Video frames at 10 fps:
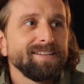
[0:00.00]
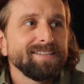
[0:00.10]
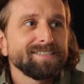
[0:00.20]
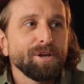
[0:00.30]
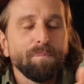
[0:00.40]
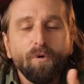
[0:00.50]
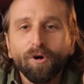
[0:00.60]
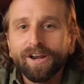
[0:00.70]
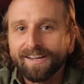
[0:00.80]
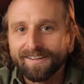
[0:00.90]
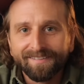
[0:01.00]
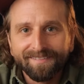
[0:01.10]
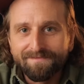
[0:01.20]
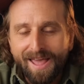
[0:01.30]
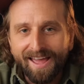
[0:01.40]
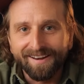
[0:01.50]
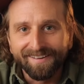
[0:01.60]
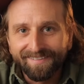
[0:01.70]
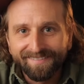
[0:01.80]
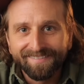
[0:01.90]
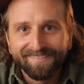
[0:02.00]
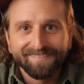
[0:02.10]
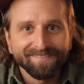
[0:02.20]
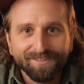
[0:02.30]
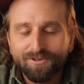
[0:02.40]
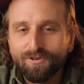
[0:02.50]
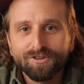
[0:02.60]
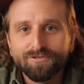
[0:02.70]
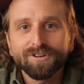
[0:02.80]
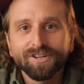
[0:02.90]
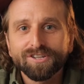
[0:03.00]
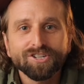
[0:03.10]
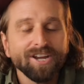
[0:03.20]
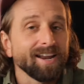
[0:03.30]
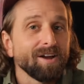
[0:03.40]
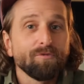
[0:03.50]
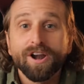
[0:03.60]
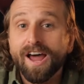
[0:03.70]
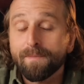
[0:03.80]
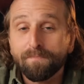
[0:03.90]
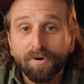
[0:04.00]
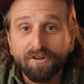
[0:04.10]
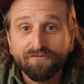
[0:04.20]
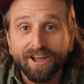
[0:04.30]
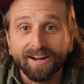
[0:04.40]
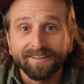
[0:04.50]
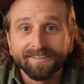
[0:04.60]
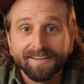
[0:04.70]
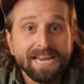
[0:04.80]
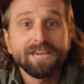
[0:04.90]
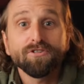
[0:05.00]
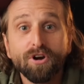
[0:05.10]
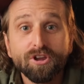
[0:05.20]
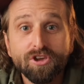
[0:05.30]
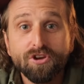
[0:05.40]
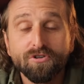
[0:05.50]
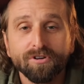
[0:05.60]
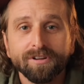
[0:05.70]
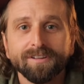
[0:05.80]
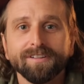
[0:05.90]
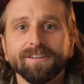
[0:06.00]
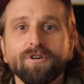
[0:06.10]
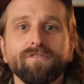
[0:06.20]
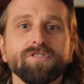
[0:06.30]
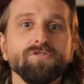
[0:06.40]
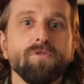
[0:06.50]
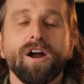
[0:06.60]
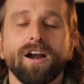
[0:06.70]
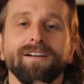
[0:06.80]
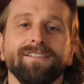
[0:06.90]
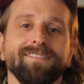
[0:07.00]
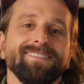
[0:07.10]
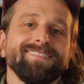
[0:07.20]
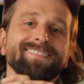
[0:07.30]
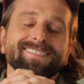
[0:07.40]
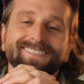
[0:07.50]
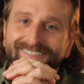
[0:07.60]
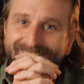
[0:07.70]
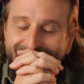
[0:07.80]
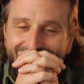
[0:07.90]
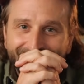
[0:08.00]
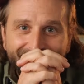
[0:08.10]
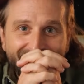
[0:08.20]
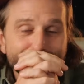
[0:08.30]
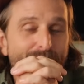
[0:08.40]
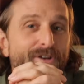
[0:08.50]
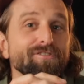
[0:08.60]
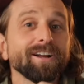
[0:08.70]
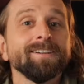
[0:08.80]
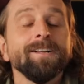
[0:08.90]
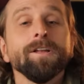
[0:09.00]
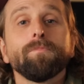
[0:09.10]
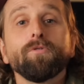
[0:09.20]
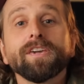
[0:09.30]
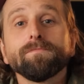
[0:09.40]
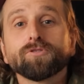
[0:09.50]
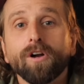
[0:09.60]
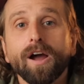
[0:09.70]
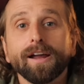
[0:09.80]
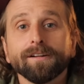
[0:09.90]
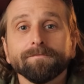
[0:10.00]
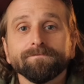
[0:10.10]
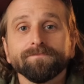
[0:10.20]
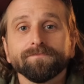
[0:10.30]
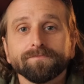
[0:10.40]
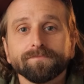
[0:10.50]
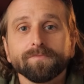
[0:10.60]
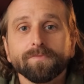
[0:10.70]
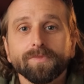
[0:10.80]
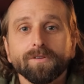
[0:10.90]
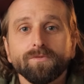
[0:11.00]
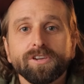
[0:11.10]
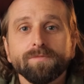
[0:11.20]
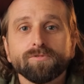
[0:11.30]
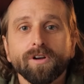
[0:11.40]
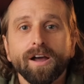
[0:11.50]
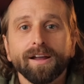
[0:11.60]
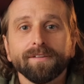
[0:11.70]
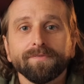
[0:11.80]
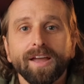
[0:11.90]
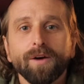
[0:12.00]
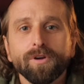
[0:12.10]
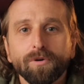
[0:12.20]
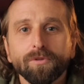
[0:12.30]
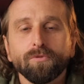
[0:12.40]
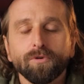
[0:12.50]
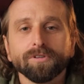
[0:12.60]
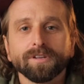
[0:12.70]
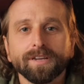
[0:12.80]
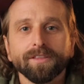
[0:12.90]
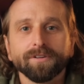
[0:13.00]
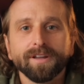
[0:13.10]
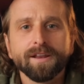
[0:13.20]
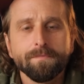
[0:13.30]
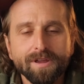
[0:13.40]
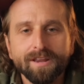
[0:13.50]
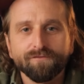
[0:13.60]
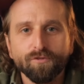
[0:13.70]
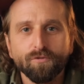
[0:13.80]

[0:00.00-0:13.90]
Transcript: supporting men who are doing good shit. We're not perfect. Neither are you. Whoever you are. We're not perfect. But we keep trying. We keep trying. And we hold the world together in a meaningful